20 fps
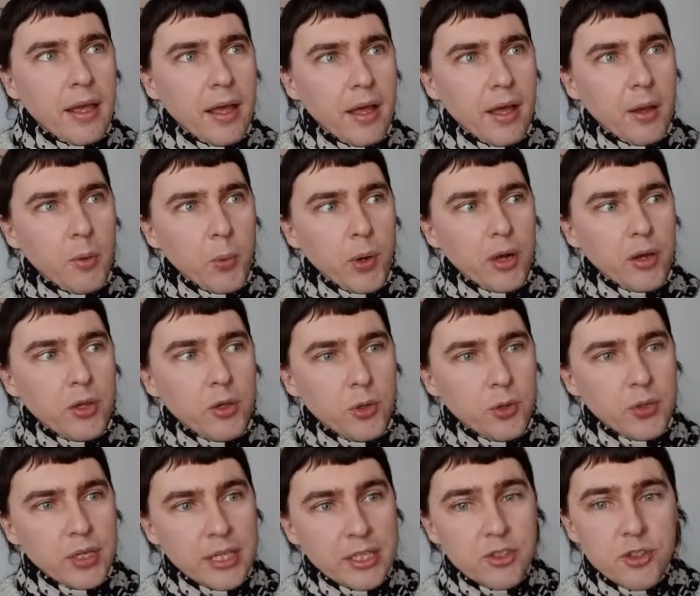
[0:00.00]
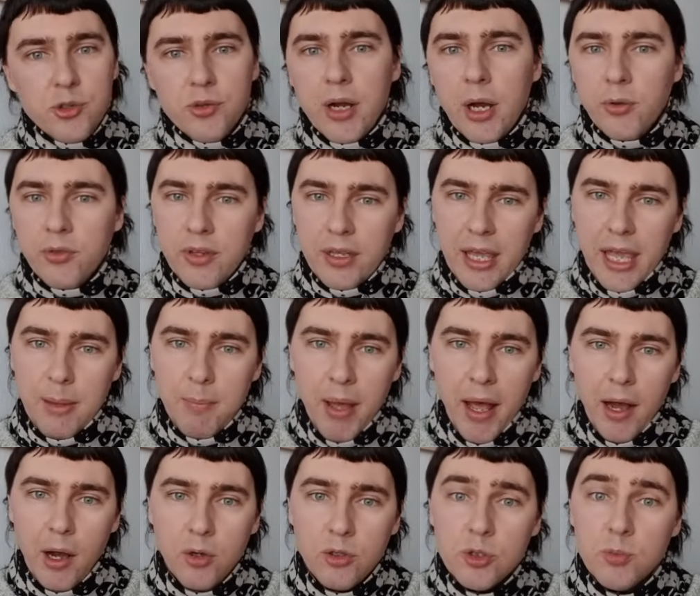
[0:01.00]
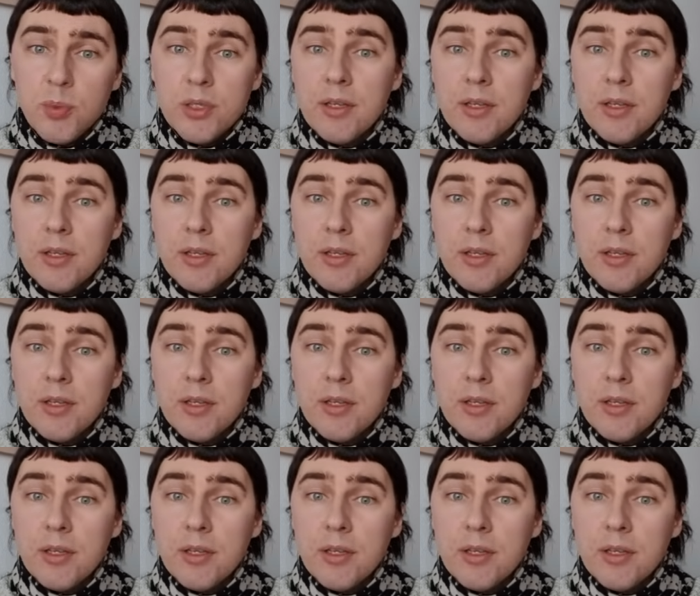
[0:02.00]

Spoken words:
where you need to route the game out,